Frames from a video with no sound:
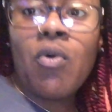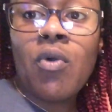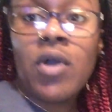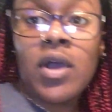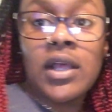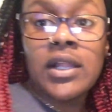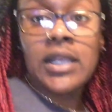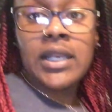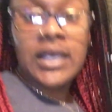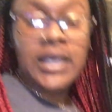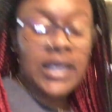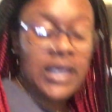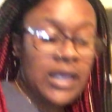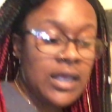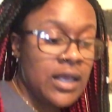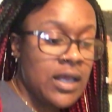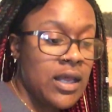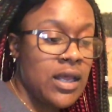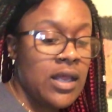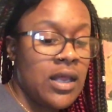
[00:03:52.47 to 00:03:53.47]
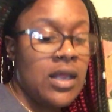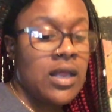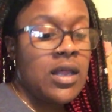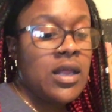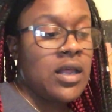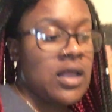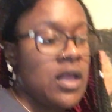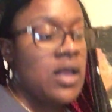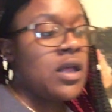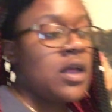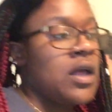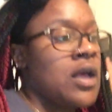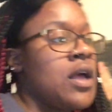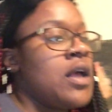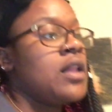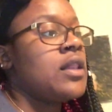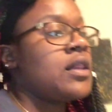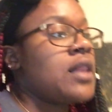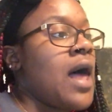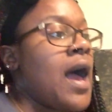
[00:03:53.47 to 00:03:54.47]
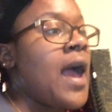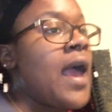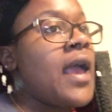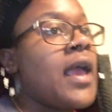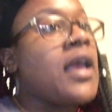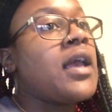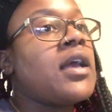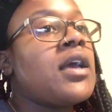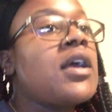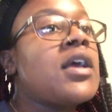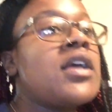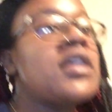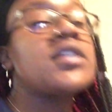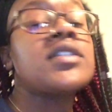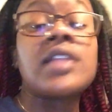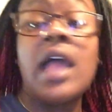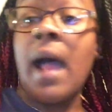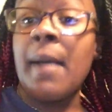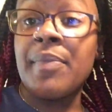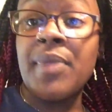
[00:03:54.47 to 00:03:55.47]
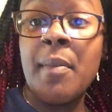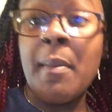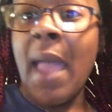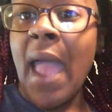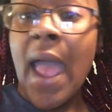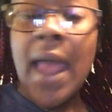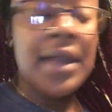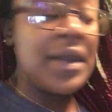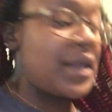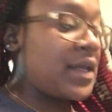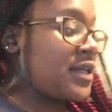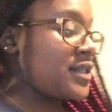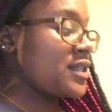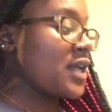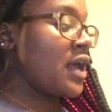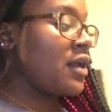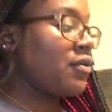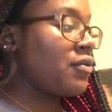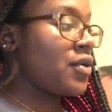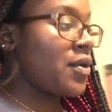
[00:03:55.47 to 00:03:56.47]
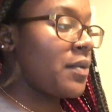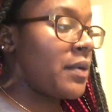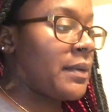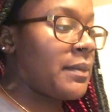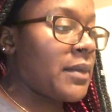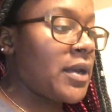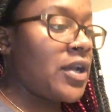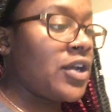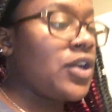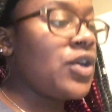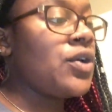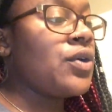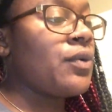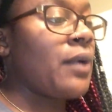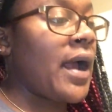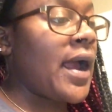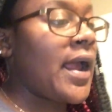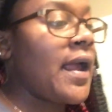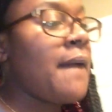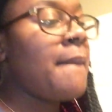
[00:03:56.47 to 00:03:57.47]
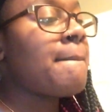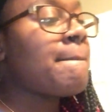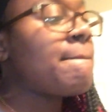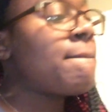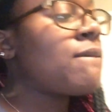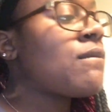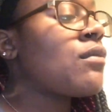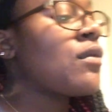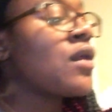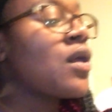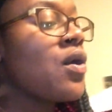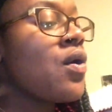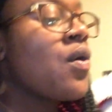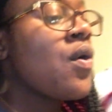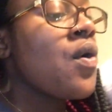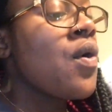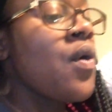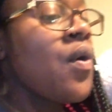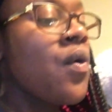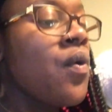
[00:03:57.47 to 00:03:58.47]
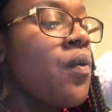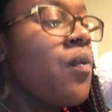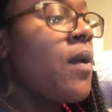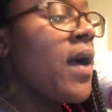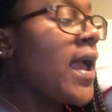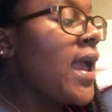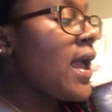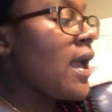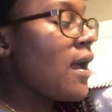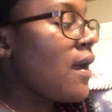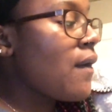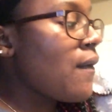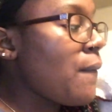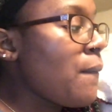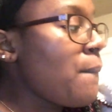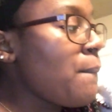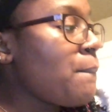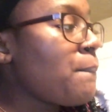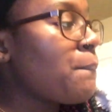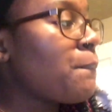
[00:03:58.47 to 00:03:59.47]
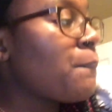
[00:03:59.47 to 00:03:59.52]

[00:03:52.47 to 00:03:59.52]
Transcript: oily. Like, stop the madness. I don't know what I'm gonna do, right? Well,